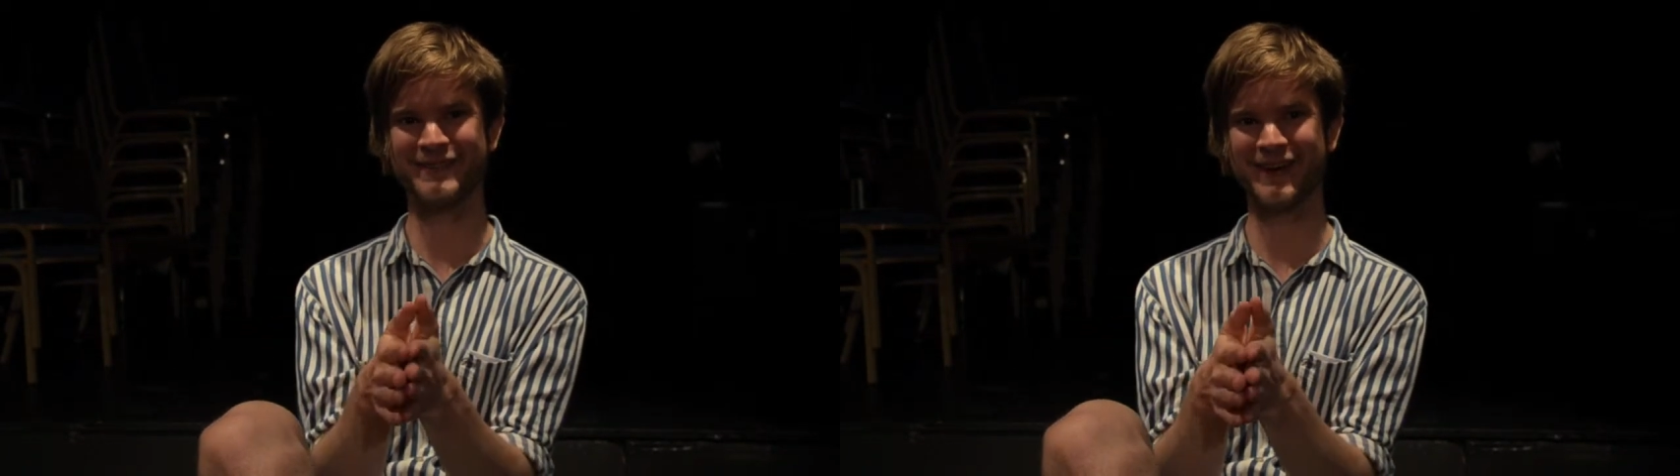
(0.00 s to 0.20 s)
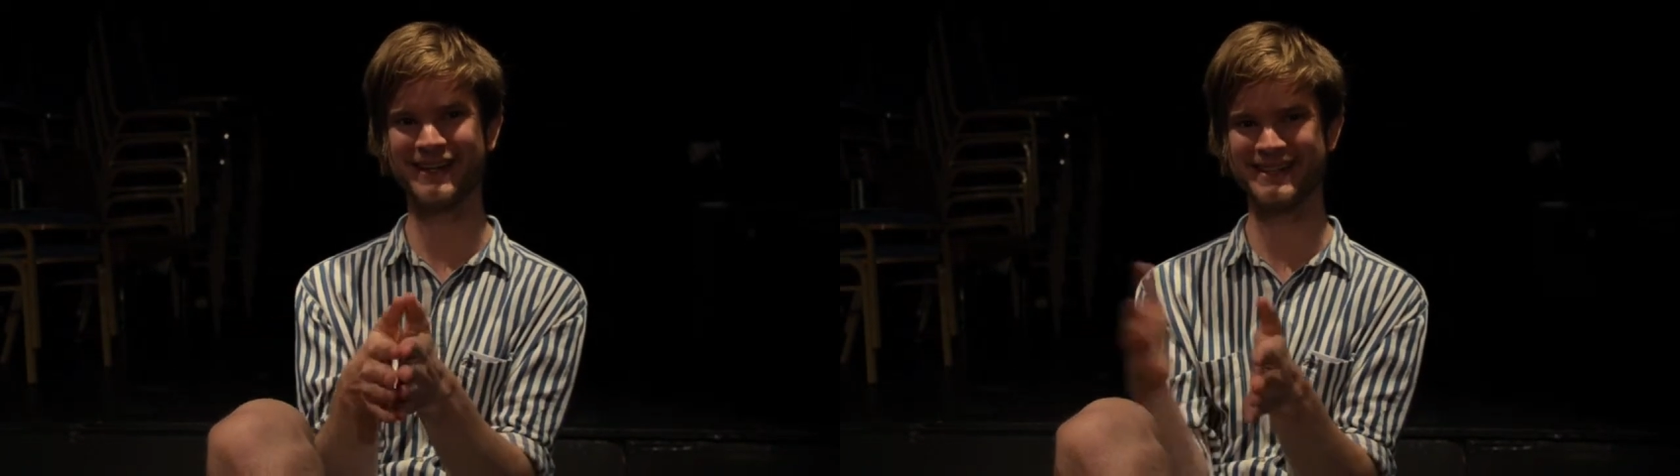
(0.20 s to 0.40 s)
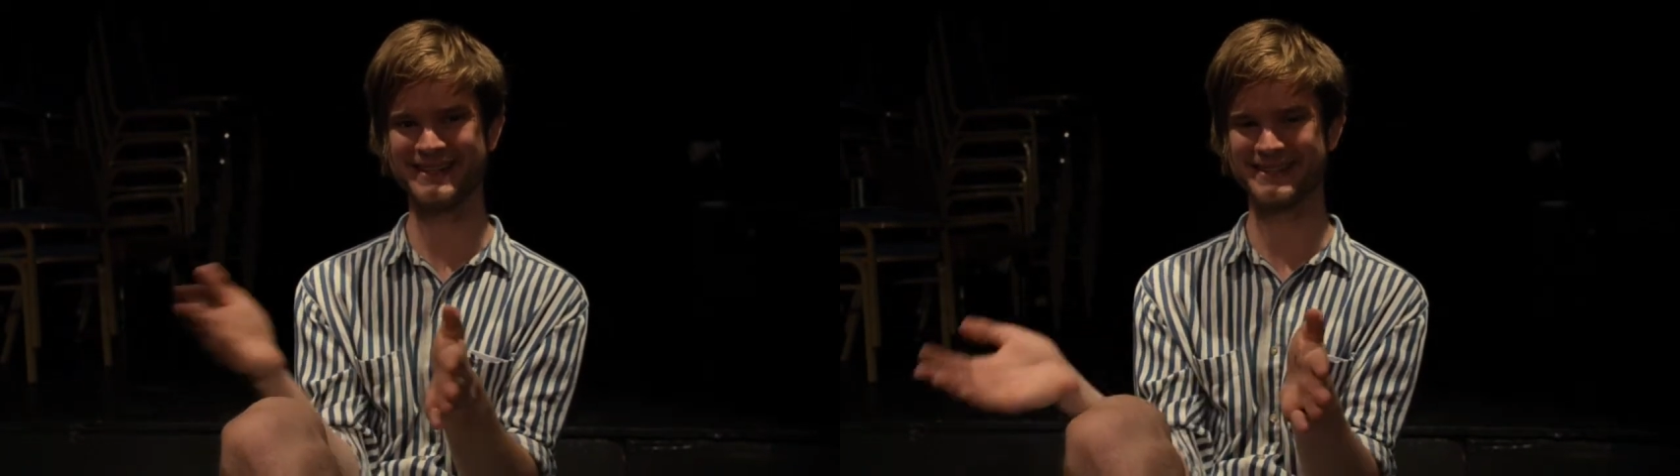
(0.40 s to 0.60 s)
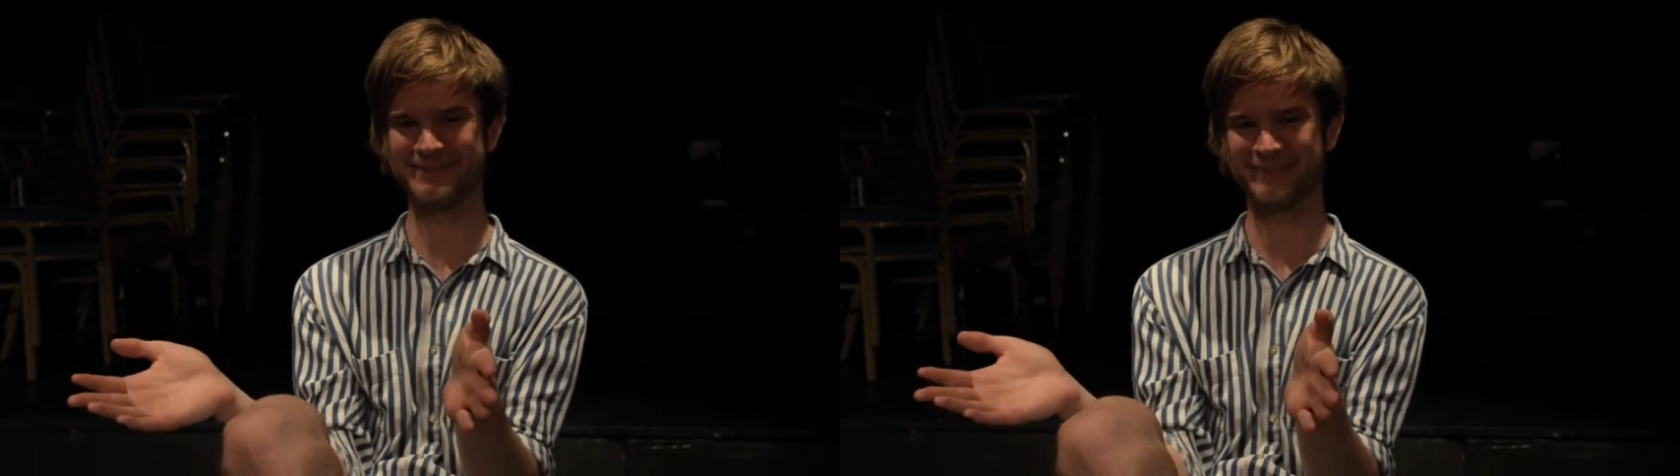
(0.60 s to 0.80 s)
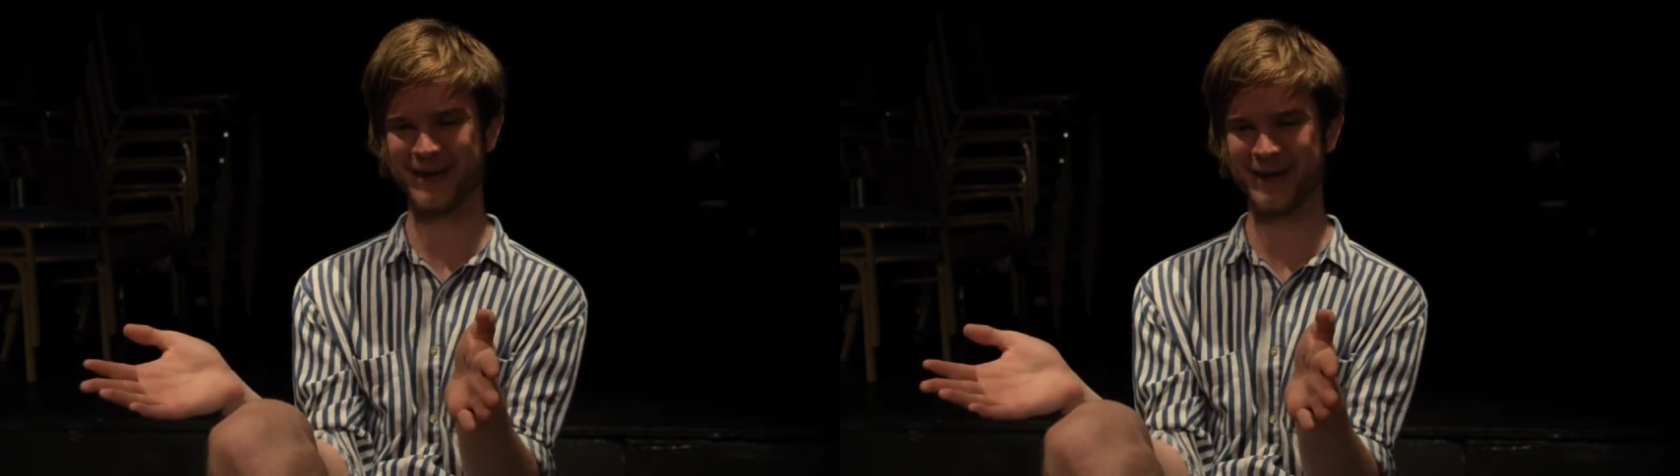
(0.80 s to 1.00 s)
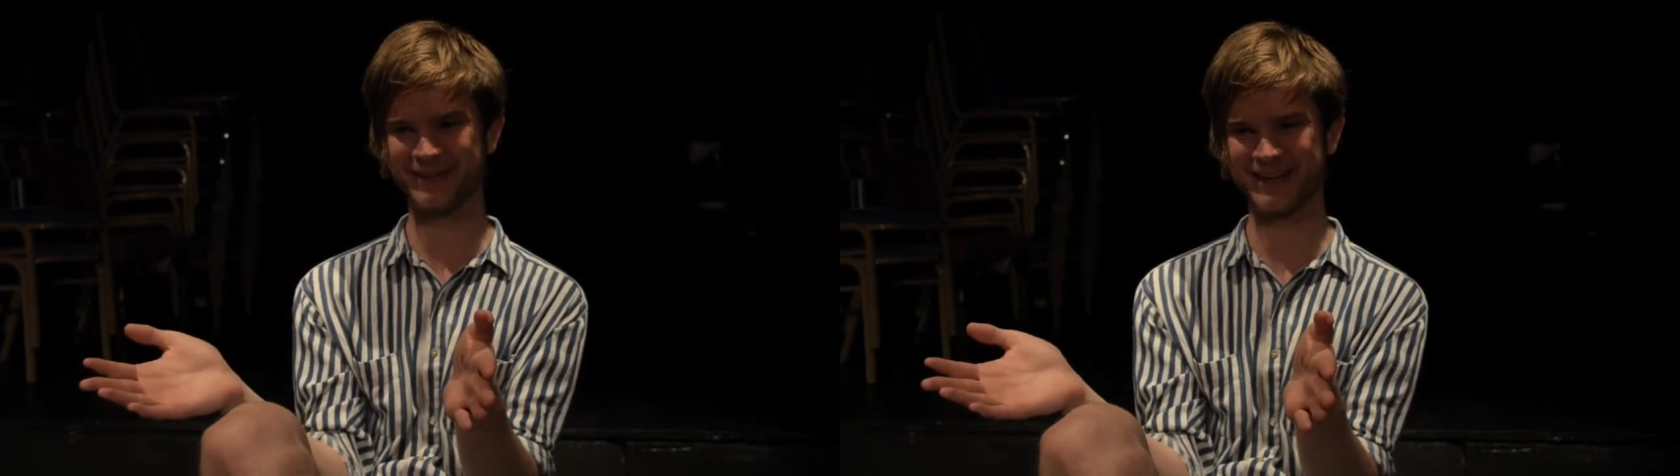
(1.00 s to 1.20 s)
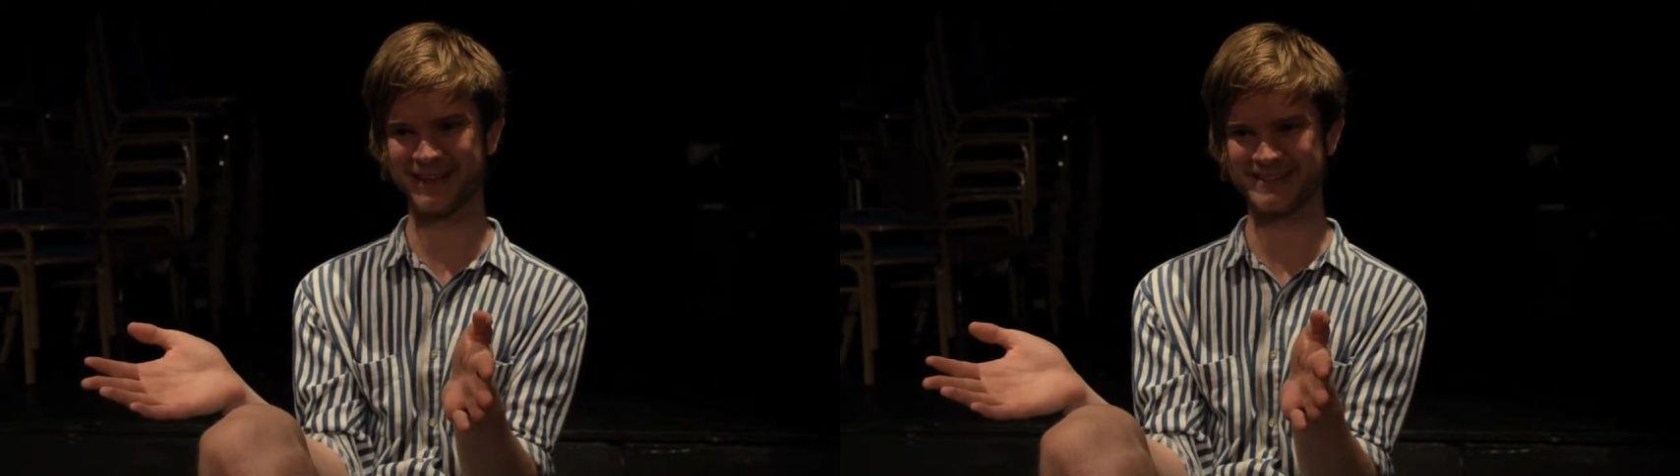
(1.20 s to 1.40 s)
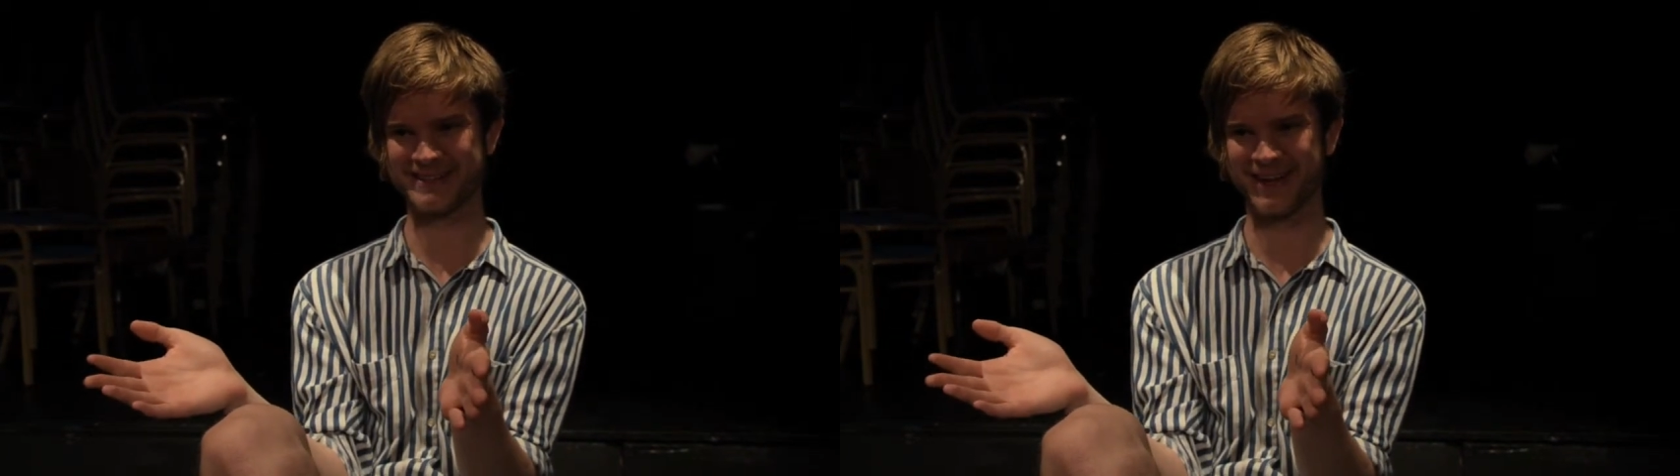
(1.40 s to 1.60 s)
finally be on the
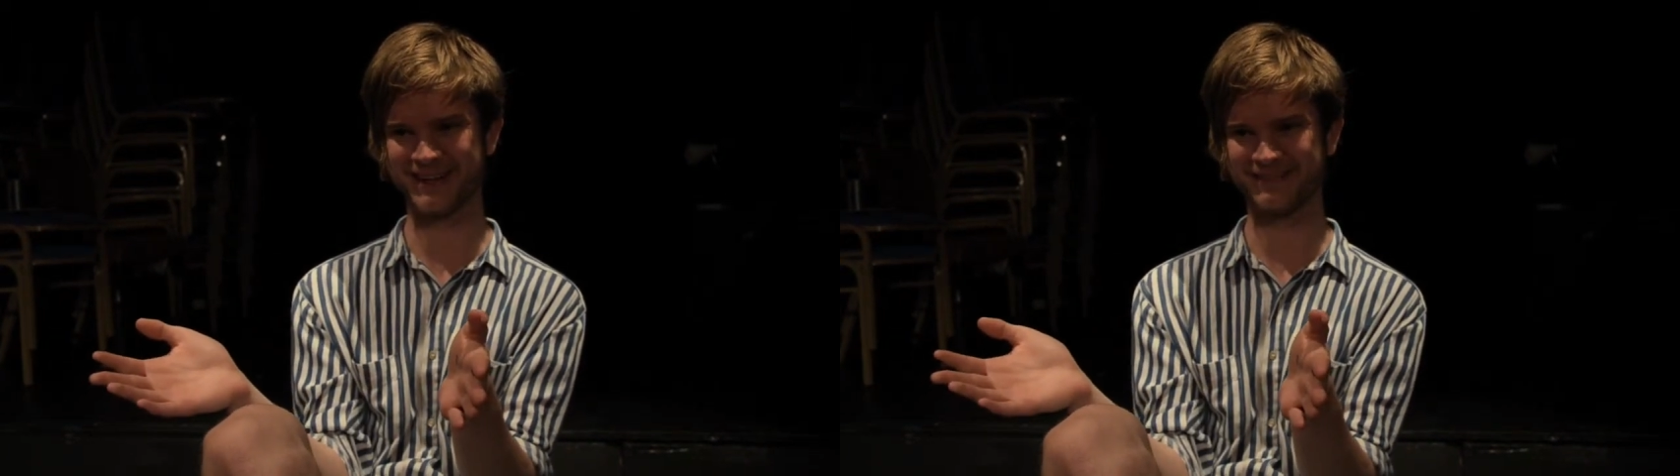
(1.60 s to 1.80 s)
other side